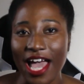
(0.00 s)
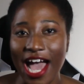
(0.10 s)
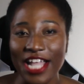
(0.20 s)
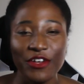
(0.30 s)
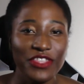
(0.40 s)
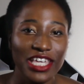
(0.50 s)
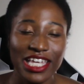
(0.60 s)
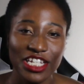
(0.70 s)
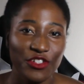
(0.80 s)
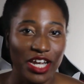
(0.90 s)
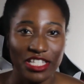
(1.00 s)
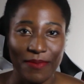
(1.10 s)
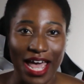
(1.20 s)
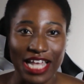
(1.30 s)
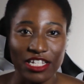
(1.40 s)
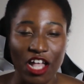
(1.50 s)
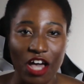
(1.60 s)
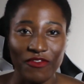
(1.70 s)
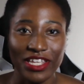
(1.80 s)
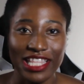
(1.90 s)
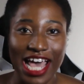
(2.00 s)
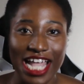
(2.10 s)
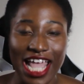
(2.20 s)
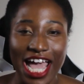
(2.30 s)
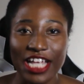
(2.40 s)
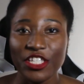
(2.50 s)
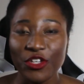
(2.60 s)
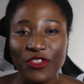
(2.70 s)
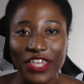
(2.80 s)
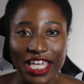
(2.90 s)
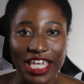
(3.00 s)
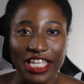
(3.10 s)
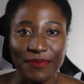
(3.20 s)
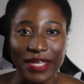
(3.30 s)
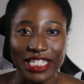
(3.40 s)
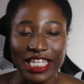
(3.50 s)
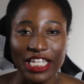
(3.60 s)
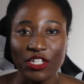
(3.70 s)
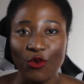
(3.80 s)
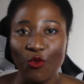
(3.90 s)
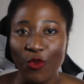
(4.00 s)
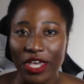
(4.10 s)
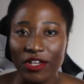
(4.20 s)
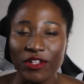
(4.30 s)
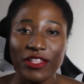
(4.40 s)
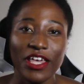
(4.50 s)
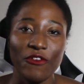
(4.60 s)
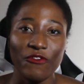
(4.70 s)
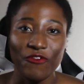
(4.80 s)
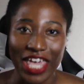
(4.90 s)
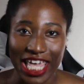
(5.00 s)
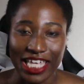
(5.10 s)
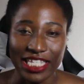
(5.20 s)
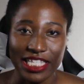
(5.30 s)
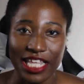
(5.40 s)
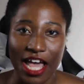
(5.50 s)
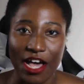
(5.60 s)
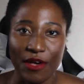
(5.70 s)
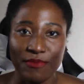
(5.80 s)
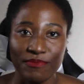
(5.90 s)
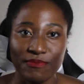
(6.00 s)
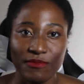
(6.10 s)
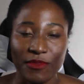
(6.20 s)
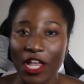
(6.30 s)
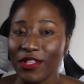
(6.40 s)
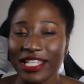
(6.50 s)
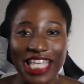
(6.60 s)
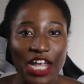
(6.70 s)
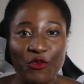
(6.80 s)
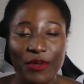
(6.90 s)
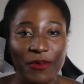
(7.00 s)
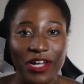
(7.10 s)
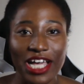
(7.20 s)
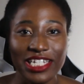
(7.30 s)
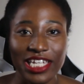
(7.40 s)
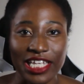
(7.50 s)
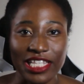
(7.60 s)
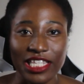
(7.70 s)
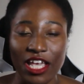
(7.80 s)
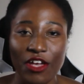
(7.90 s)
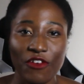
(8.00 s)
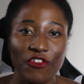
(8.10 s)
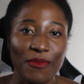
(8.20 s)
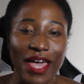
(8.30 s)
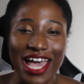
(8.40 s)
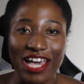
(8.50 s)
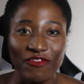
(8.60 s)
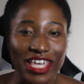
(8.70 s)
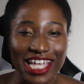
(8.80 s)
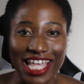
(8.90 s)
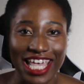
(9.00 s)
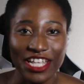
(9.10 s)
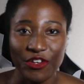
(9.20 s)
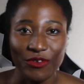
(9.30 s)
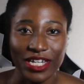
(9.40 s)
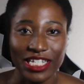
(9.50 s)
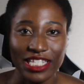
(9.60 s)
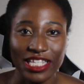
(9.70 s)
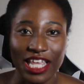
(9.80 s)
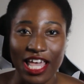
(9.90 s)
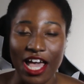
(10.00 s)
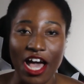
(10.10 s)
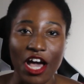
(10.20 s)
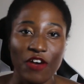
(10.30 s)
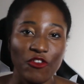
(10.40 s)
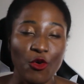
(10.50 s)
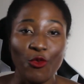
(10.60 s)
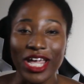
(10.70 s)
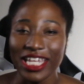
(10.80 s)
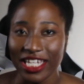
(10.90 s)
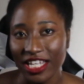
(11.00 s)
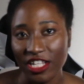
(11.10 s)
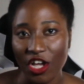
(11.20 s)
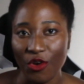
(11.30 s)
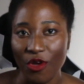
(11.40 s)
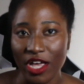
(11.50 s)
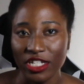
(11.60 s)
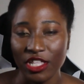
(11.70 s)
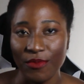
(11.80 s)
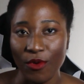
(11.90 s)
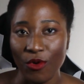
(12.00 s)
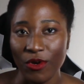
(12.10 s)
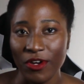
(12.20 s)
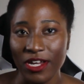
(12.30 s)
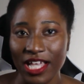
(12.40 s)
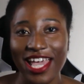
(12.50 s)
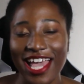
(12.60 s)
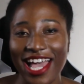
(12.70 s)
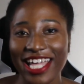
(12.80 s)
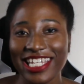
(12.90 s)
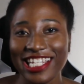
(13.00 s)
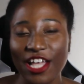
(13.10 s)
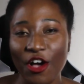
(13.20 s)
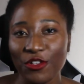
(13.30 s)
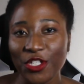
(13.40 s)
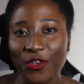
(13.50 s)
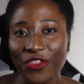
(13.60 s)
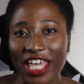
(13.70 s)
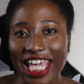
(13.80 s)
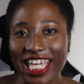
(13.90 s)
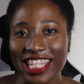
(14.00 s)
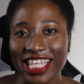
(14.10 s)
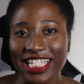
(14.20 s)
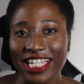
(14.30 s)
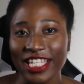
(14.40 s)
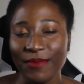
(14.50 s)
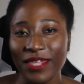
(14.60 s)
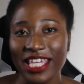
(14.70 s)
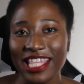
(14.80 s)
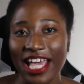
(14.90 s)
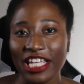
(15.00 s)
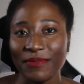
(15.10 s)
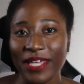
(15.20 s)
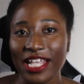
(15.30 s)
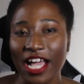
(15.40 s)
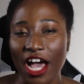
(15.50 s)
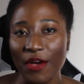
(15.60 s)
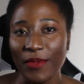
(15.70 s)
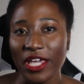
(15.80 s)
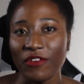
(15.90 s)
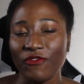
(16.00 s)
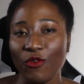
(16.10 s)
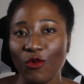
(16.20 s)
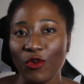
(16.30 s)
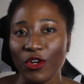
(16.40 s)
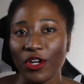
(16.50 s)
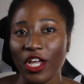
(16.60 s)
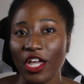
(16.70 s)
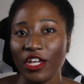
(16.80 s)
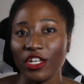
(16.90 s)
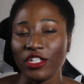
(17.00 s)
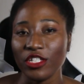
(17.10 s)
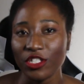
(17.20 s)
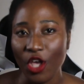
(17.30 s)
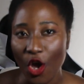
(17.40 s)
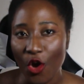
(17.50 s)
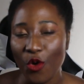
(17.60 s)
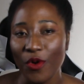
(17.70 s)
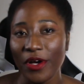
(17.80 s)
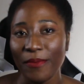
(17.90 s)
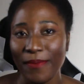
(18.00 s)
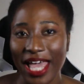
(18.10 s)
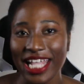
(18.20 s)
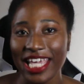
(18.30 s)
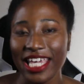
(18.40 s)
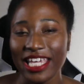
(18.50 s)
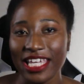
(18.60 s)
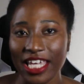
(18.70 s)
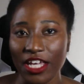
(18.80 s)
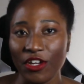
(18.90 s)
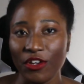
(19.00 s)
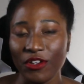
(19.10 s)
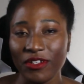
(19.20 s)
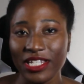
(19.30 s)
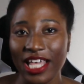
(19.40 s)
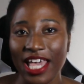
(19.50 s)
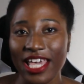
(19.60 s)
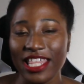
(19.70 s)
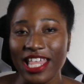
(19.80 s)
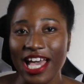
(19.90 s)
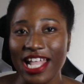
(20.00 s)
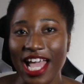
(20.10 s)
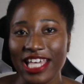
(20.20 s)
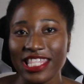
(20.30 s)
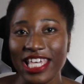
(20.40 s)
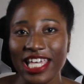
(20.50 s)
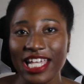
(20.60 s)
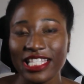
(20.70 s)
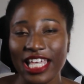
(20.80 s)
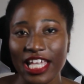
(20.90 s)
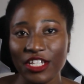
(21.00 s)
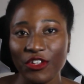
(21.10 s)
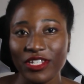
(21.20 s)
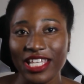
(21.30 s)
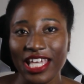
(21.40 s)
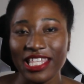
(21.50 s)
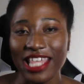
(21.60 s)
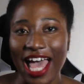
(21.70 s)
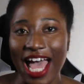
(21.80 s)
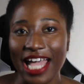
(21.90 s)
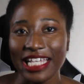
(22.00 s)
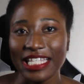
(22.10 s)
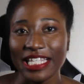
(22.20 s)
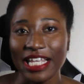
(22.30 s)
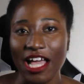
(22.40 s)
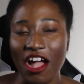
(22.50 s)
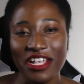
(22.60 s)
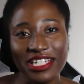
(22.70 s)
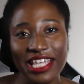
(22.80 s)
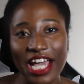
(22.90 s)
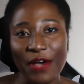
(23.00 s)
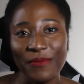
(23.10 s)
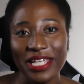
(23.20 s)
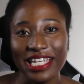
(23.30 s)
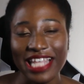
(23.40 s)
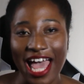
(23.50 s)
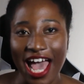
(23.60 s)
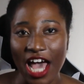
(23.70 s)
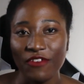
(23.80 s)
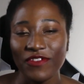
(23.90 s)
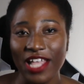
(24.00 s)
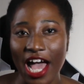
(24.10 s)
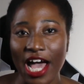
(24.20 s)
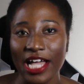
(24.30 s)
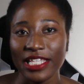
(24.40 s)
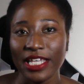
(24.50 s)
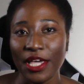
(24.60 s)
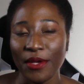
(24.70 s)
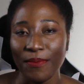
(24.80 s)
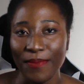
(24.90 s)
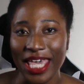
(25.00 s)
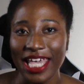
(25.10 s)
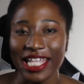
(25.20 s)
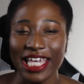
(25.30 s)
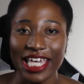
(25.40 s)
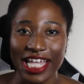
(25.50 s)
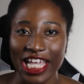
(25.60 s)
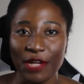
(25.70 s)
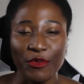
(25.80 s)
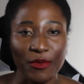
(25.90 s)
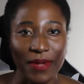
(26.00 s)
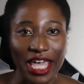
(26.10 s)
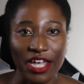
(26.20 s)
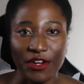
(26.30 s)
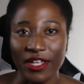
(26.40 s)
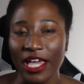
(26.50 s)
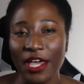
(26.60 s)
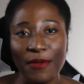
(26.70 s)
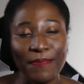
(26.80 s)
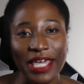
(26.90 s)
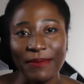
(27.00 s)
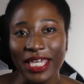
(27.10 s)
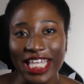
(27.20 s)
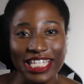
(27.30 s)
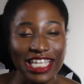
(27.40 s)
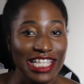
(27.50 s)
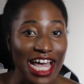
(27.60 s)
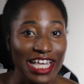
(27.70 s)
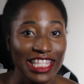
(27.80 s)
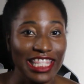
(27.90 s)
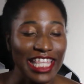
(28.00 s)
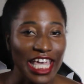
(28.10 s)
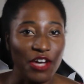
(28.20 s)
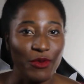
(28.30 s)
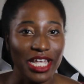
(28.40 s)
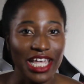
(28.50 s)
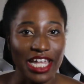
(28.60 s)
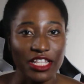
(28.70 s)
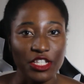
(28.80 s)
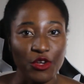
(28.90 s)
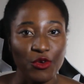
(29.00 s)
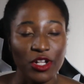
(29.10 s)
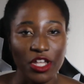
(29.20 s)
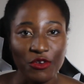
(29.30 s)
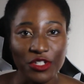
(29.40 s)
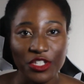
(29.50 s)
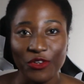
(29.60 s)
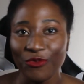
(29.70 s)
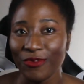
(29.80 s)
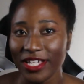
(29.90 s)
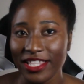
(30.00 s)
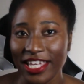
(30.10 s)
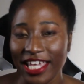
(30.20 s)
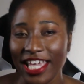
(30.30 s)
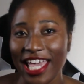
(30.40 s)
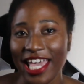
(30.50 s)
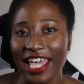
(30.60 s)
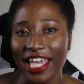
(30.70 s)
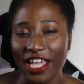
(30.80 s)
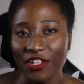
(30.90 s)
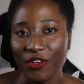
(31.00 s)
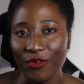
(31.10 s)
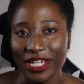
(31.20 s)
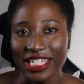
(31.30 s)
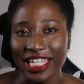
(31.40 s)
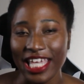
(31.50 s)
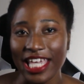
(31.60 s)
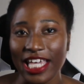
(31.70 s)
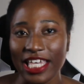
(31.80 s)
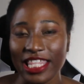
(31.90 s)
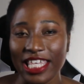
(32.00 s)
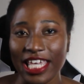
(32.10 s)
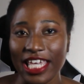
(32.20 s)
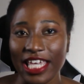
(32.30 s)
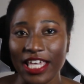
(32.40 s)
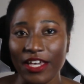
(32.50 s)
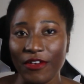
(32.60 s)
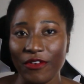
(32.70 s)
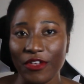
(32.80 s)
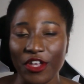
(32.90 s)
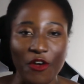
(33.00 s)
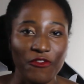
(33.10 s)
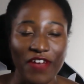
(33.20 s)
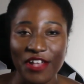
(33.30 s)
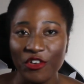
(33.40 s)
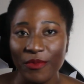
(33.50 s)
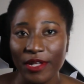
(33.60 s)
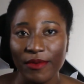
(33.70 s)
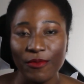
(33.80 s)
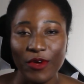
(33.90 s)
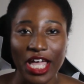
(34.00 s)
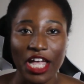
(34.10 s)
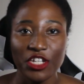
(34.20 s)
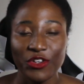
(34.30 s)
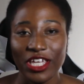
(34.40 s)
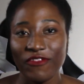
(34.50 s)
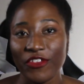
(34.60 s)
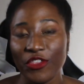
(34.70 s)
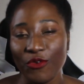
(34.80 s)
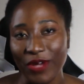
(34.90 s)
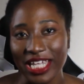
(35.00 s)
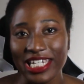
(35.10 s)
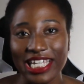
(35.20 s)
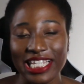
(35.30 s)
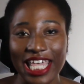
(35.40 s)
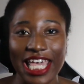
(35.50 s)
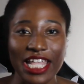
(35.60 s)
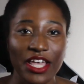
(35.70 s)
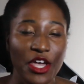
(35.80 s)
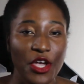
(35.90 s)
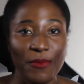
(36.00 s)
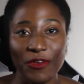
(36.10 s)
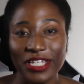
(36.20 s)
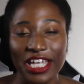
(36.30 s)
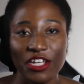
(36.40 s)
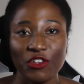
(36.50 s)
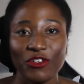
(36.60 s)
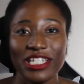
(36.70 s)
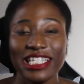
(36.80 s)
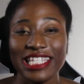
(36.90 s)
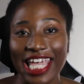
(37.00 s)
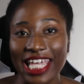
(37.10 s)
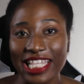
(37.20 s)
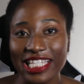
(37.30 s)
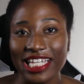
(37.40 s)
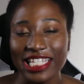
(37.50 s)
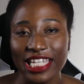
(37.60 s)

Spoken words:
I don't think he's trying to pass it off as that. I do think his business will face, let's say repercussions from having an increase of wages across the board. I just also think this is something that has been coming for so many years that I think it's interesting that honestly companies have not been getting prepared. Maybe they did not think we'd get so close to really increasing the, federal minimum wage or even the wages in particular states to